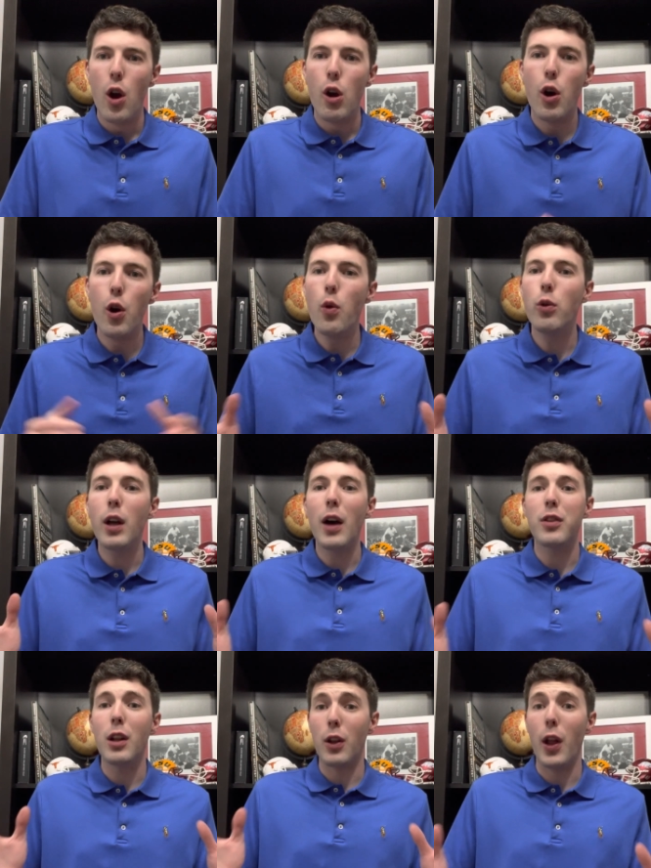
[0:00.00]
Who
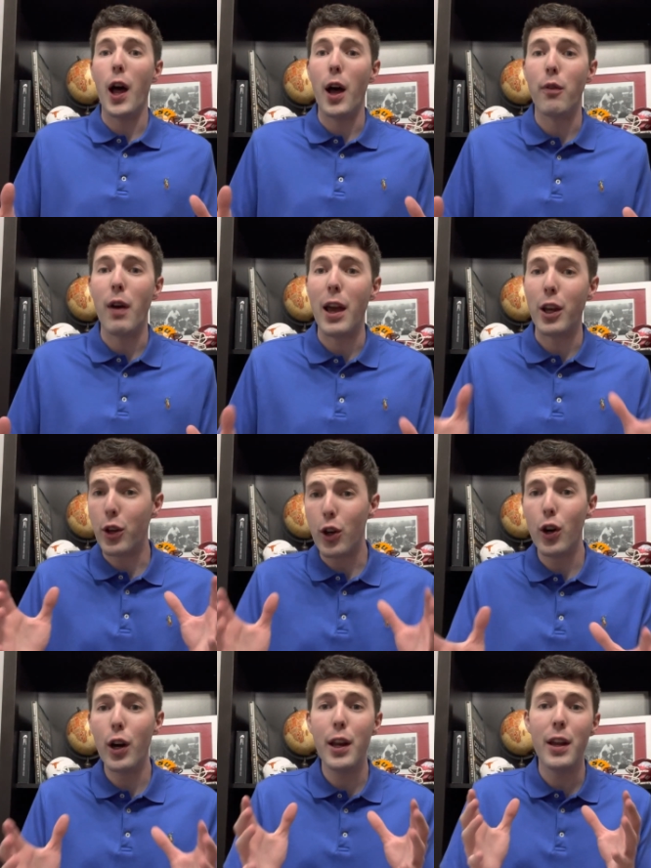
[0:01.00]
doesn't love a
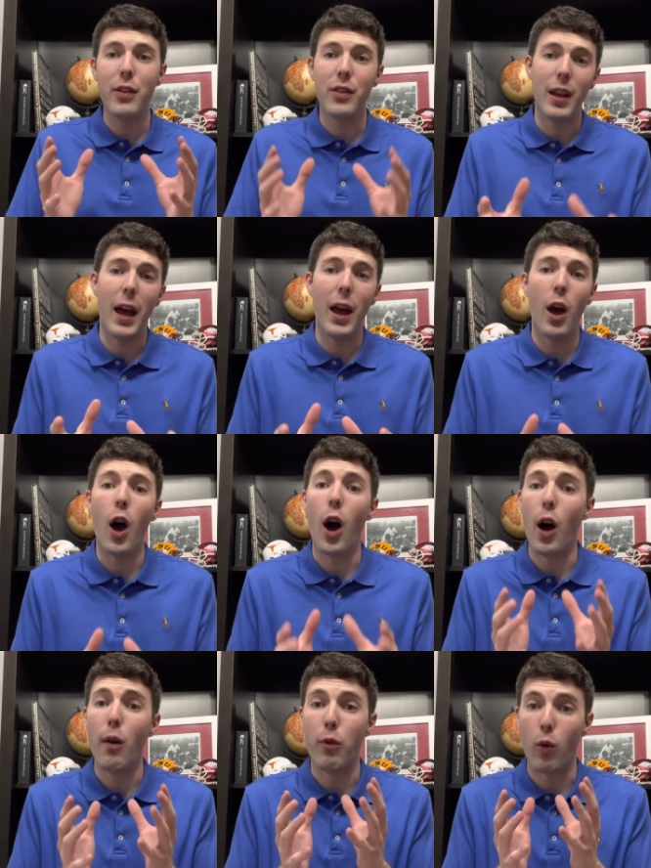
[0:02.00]
good set
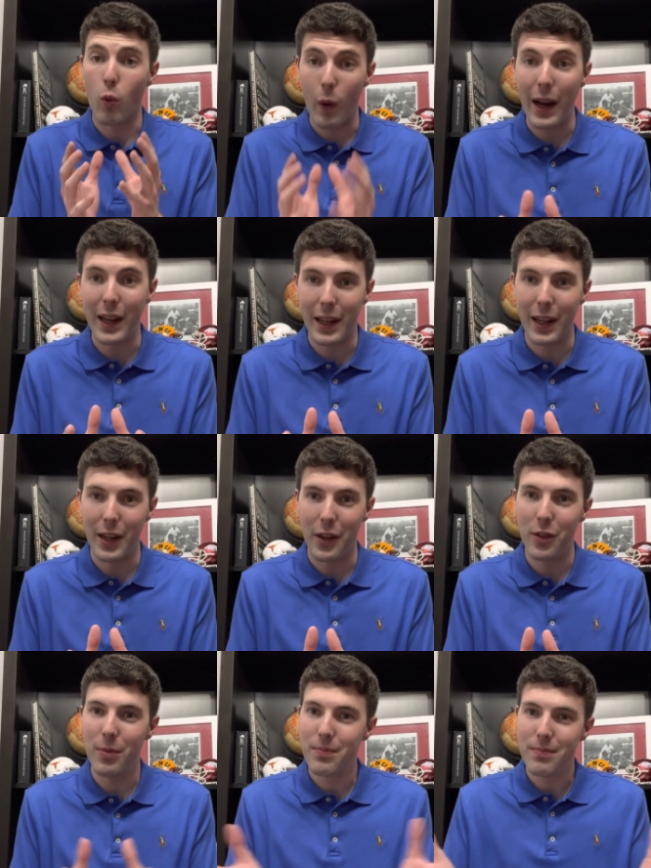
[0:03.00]
of rankings?